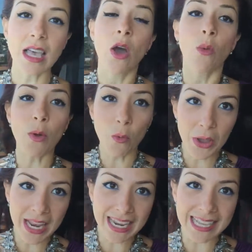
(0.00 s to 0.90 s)
when
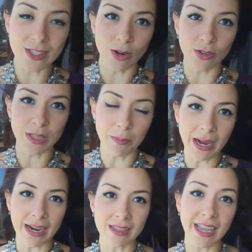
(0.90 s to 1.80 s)
we need to look the
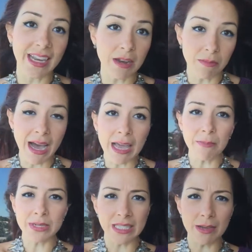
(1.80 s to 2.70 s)
part, and in my
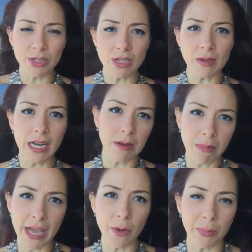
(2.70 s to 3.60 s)
perception and in
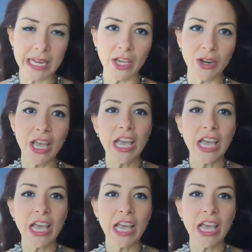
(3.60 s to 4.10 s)
my opinion,